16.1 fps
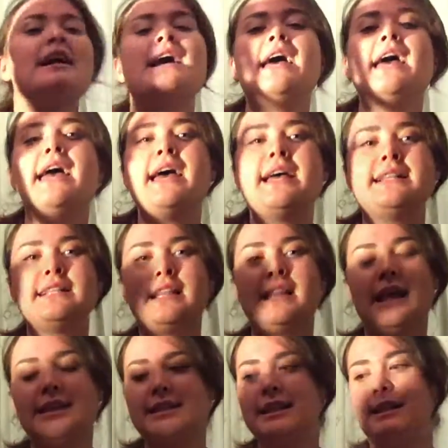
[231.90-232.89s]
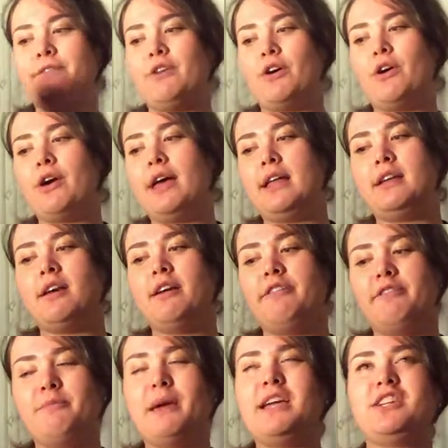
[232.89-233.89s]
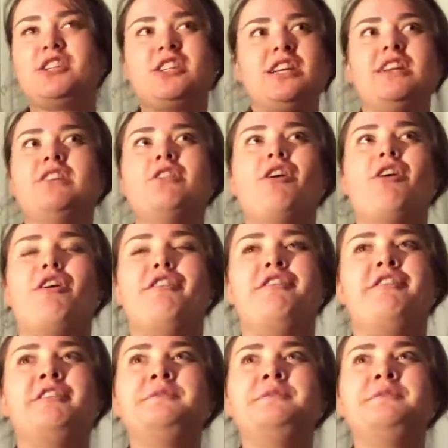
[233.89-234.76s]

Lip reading: And let's give you an affirmation of